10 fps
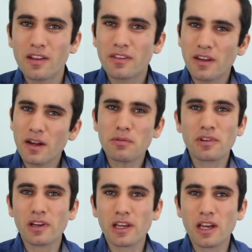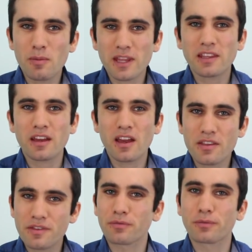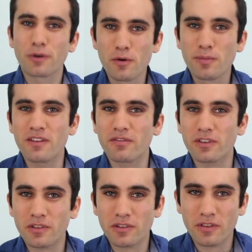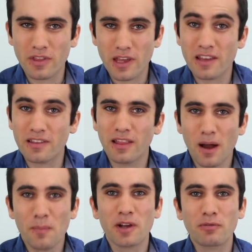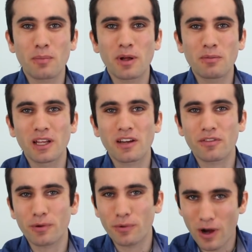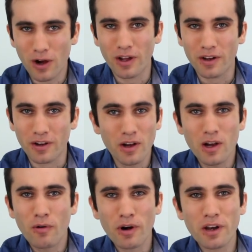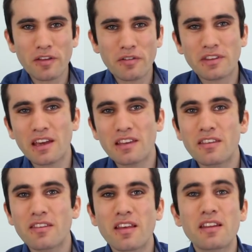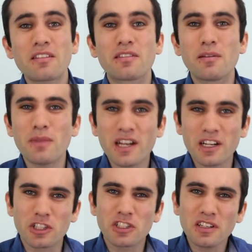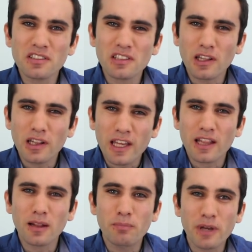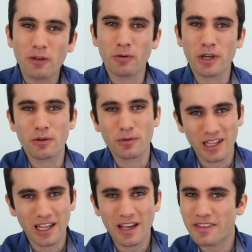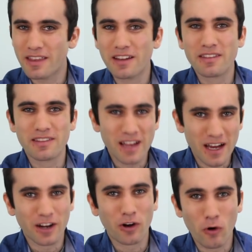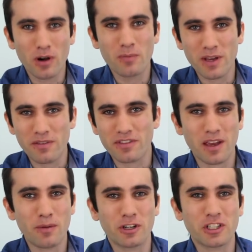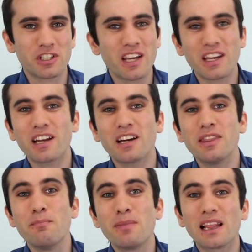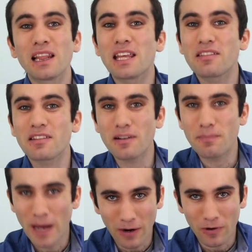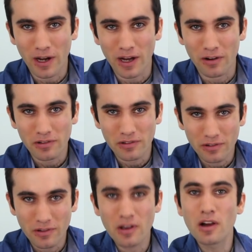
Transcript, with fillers: Today we're talking about the case of Rubin versus the Islamic Republic of Iran, one of those cases that is diminished just a little bit when you realize that it's not a corned beef sandwich taking on the Middle Eastern powerhouse.